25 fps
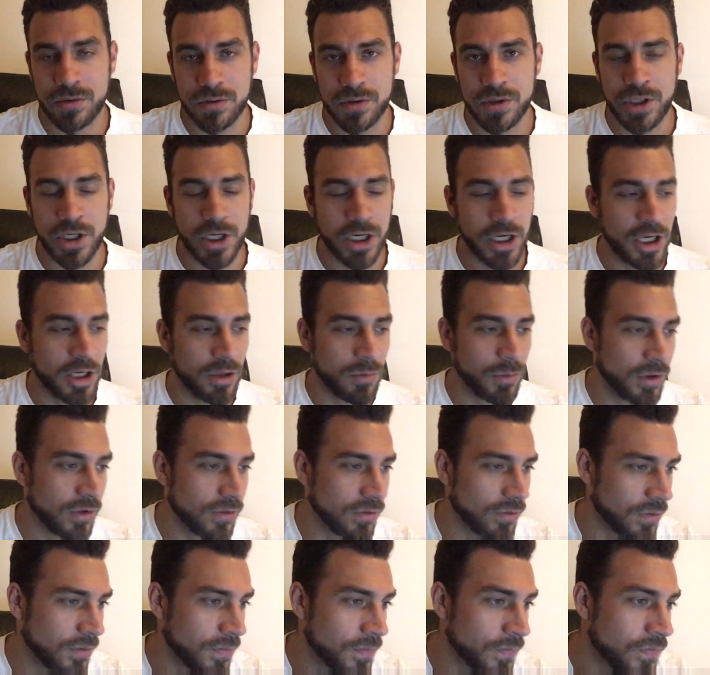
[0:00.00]
Jack
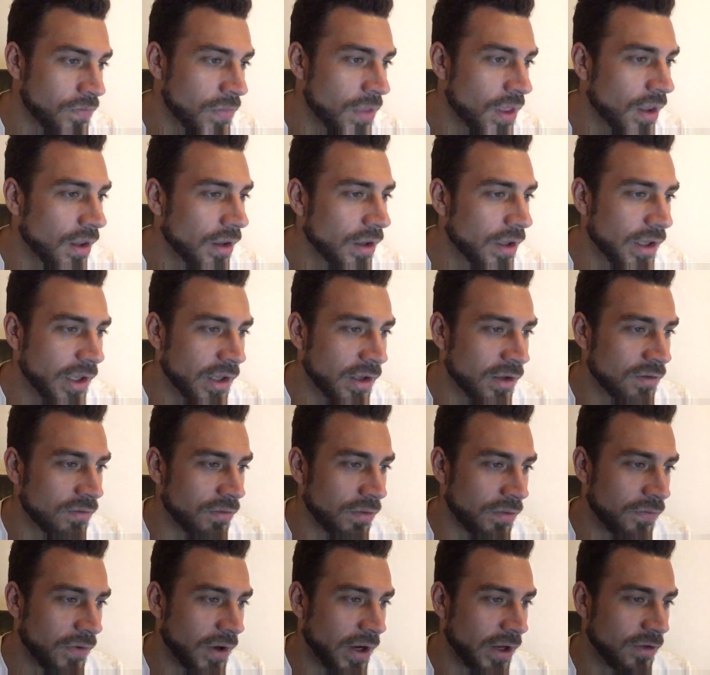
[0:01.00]
Hermansson is the
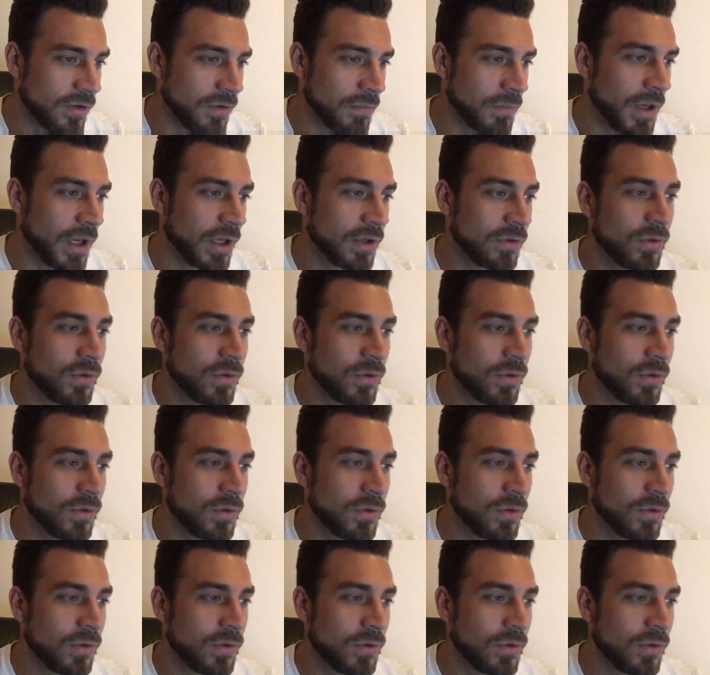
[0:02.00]
fight to make.